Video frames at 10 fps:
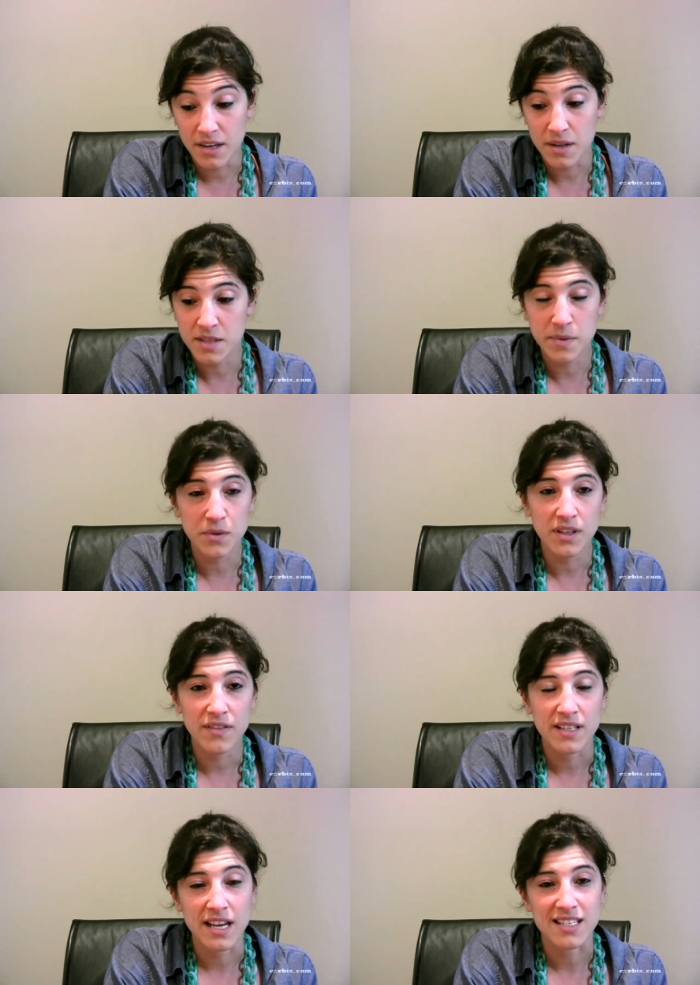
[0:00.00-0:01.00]
It's been really
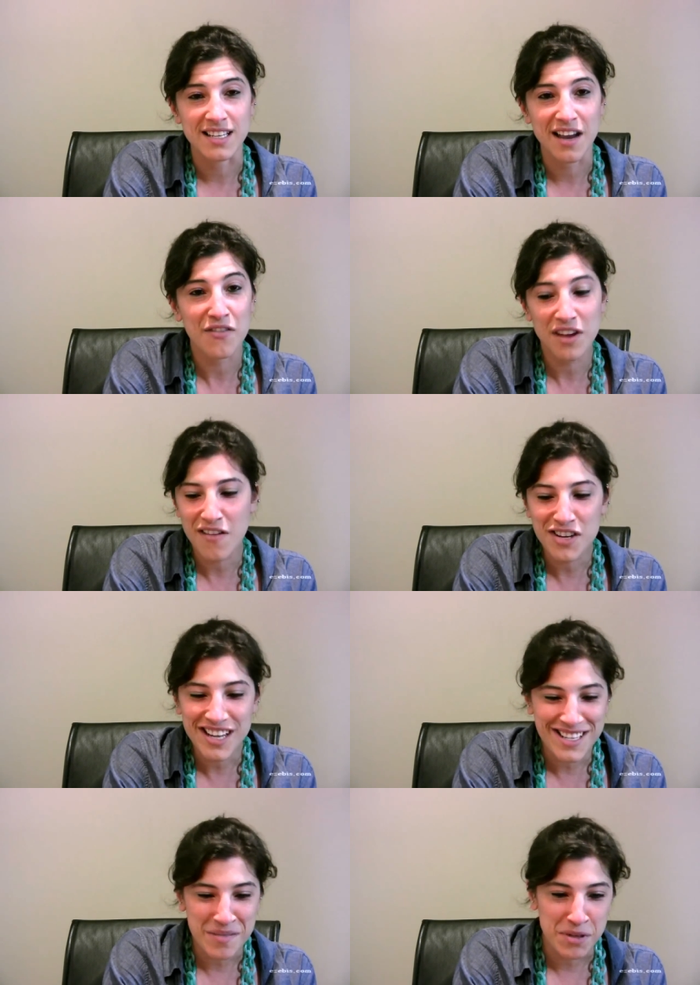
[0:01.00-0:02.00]
fantastic. Every
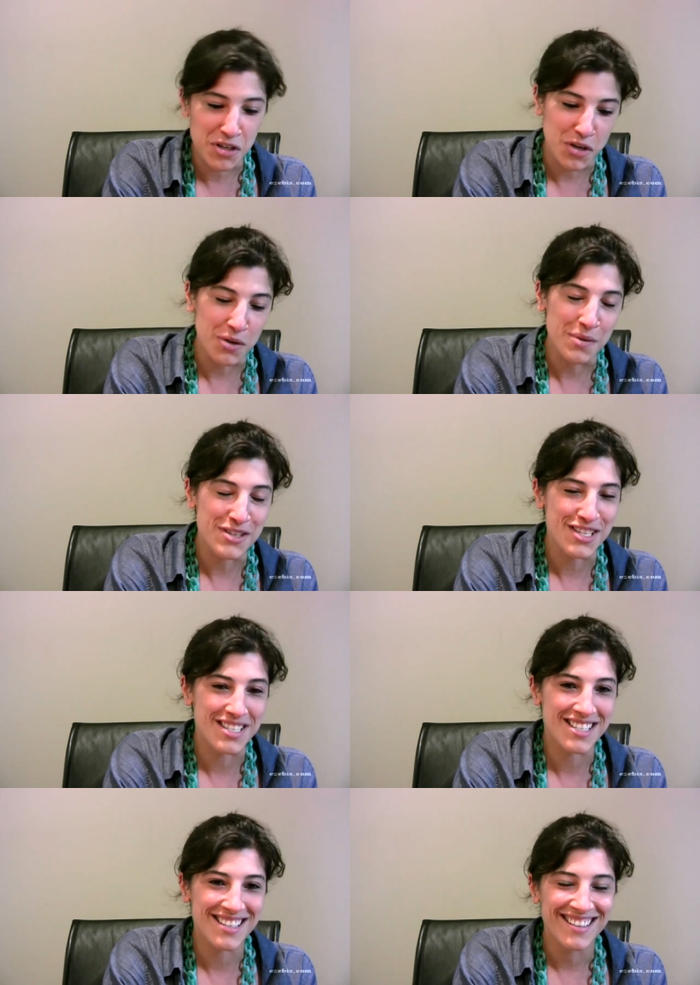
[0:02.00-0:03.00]
day is something new, which
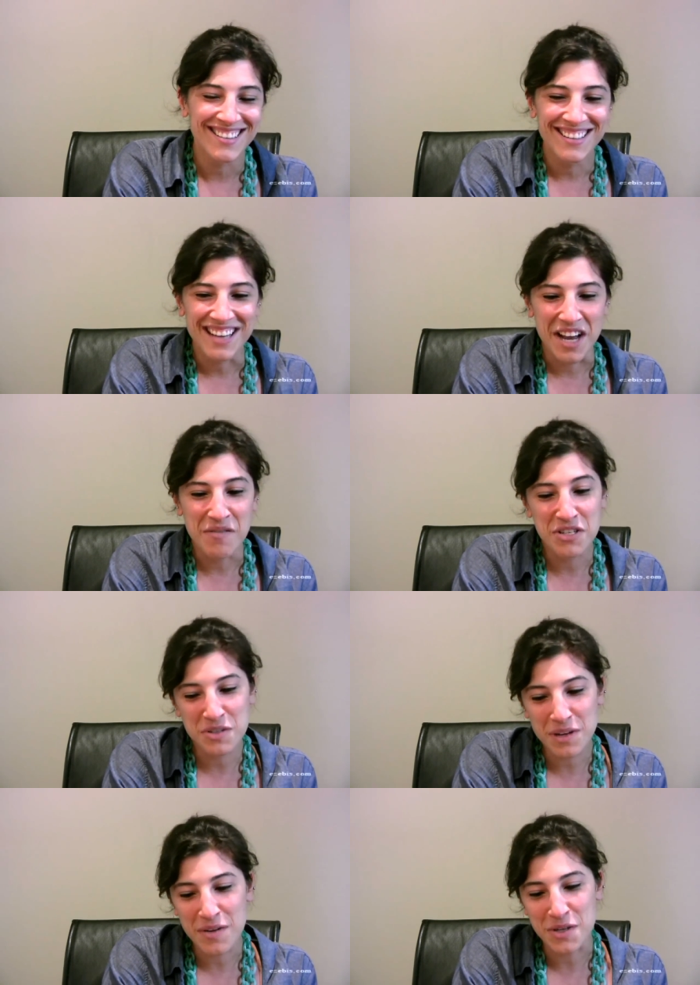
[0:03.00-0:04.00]
is
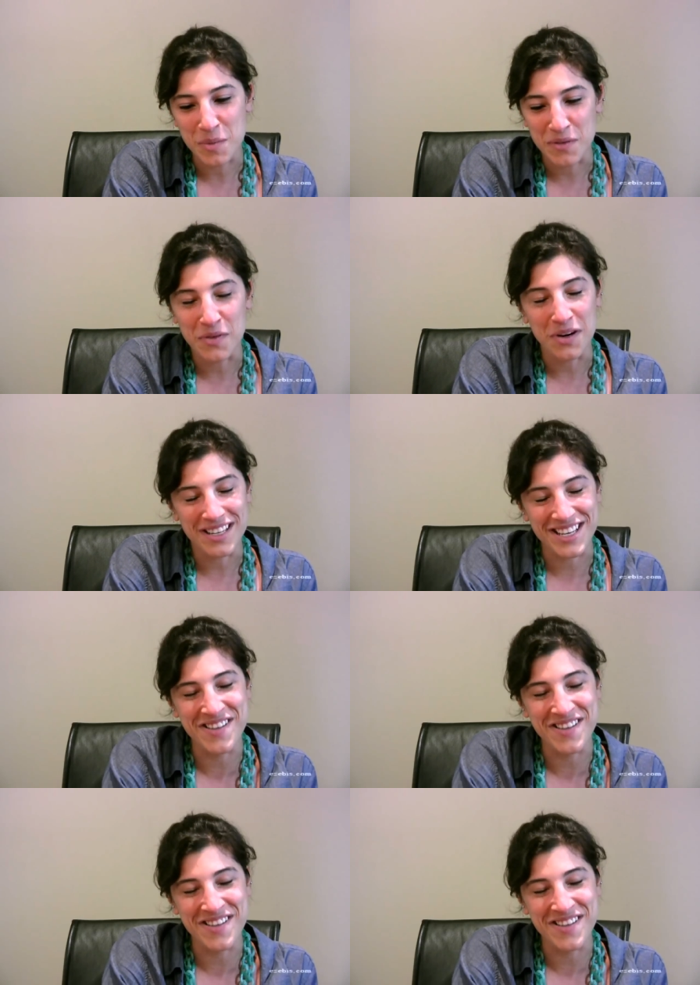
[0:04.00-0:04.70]
what I was hoping for. So.